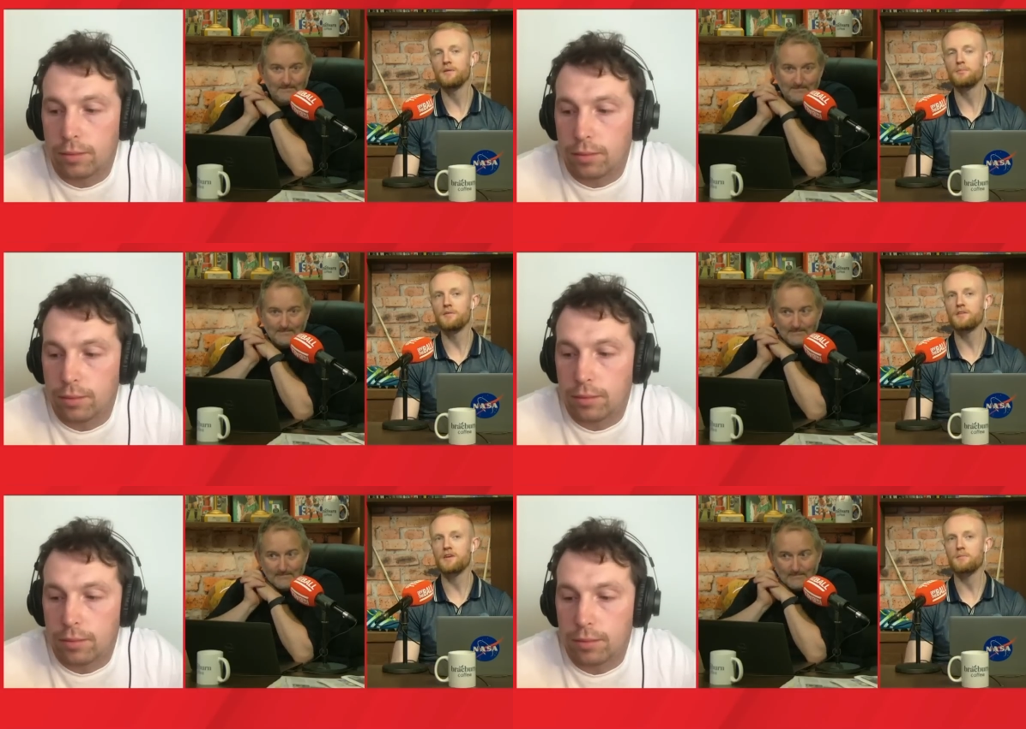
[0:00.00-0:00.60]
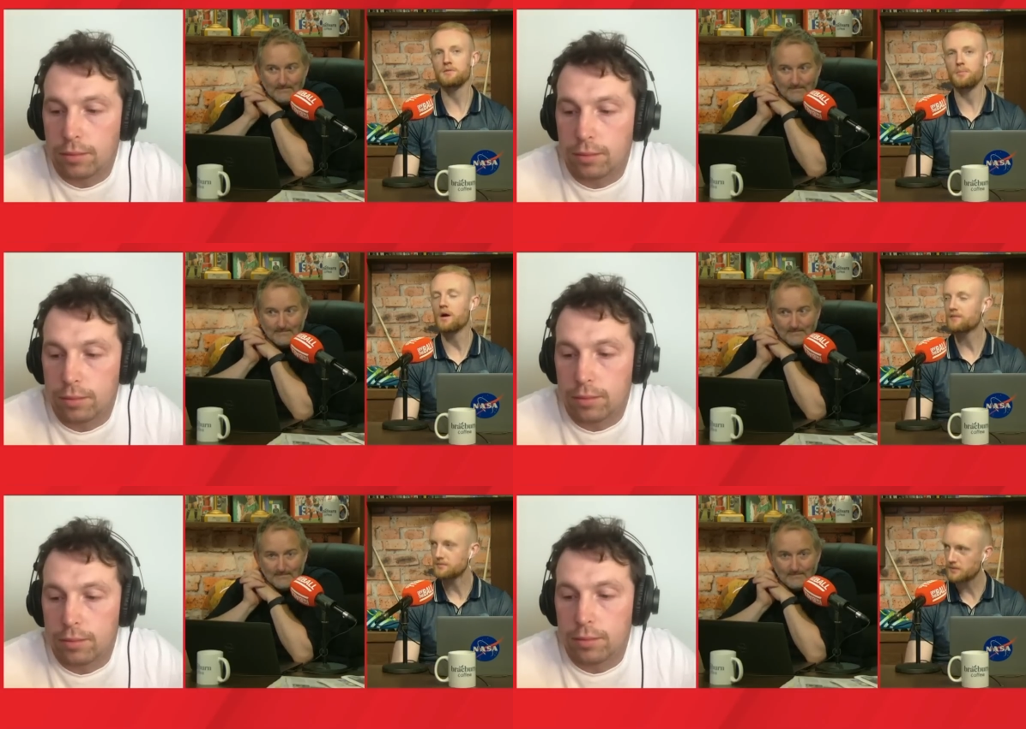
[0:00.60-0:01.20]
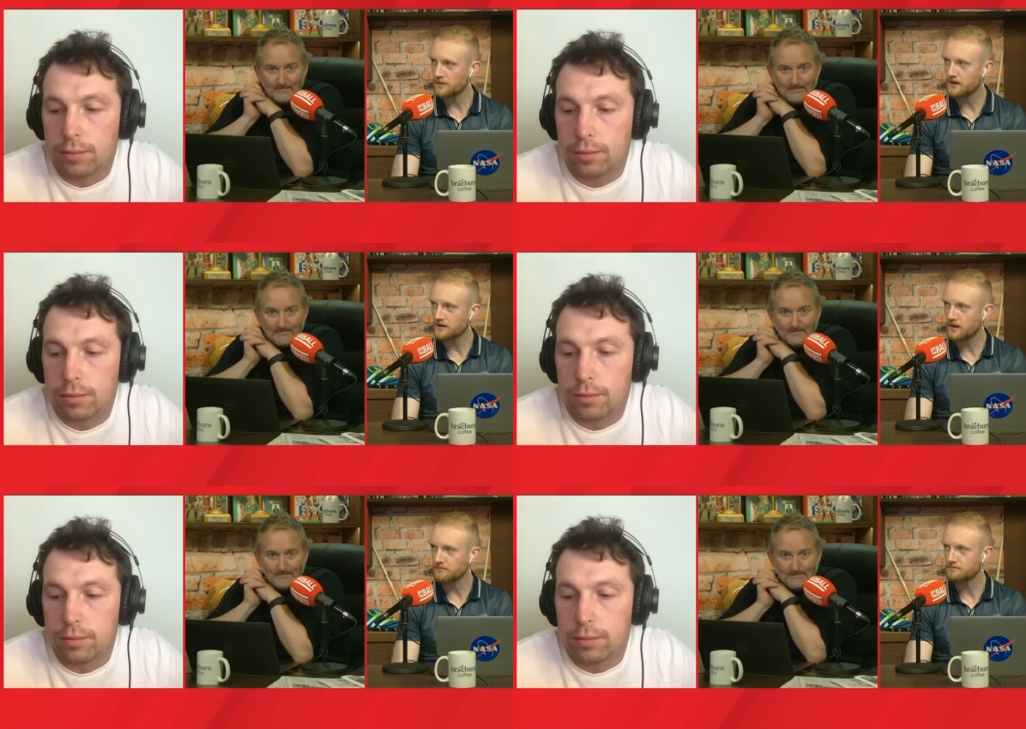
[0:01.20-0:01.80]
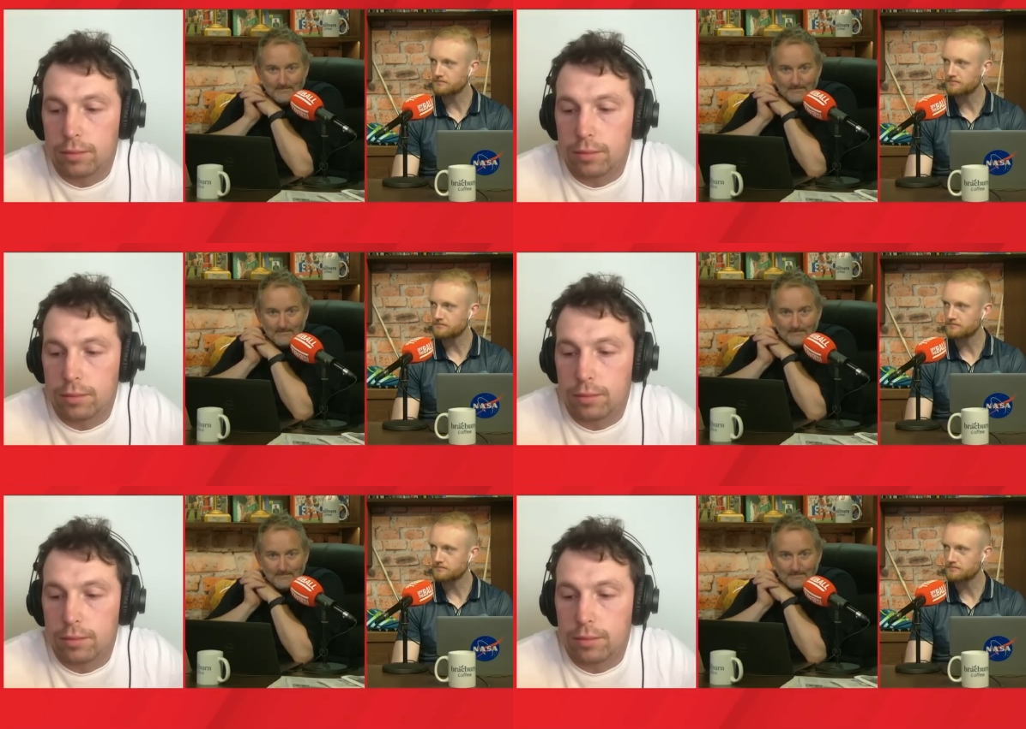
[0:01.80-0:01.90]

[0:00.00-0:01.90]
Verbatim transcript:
Speaker 1: previous games, apart from the weekend game?